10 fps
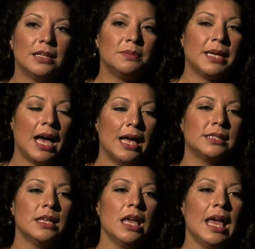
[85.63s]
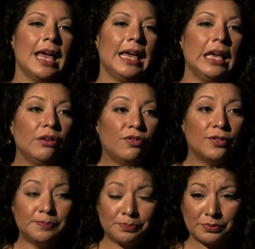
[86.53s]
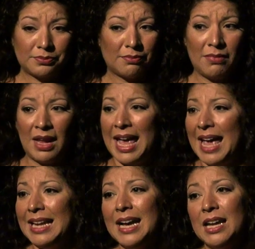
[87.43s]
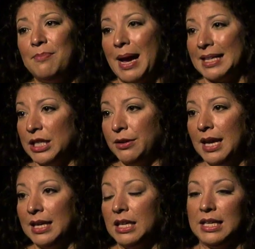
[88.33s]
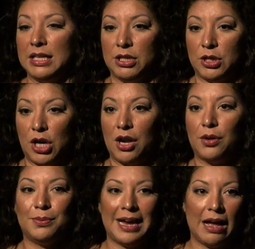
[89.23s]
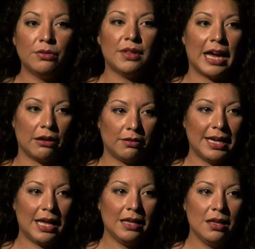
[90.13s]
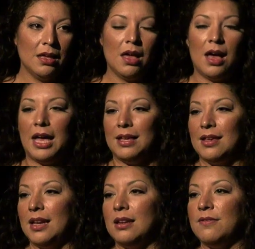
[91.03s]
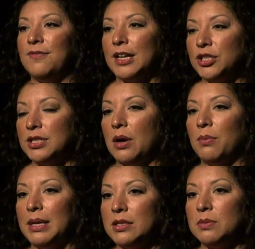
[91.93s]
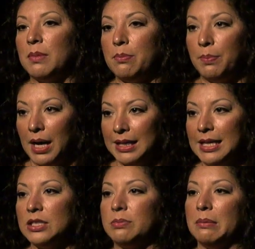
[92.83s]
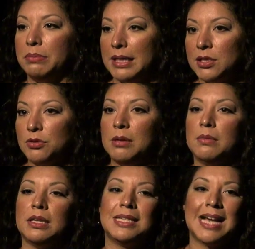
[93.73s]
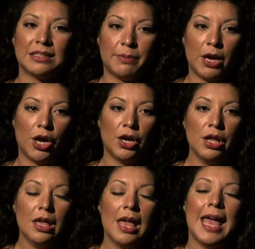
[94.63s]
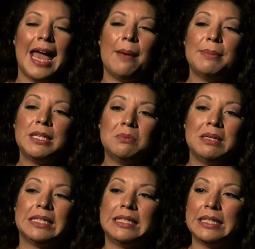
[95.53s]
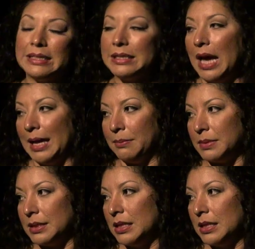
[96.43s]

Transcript: is because if any kind of bacteria got around the area, I could get an infection that went into my body, into my bloodstream, and attacked my heart. Happened to me 6 times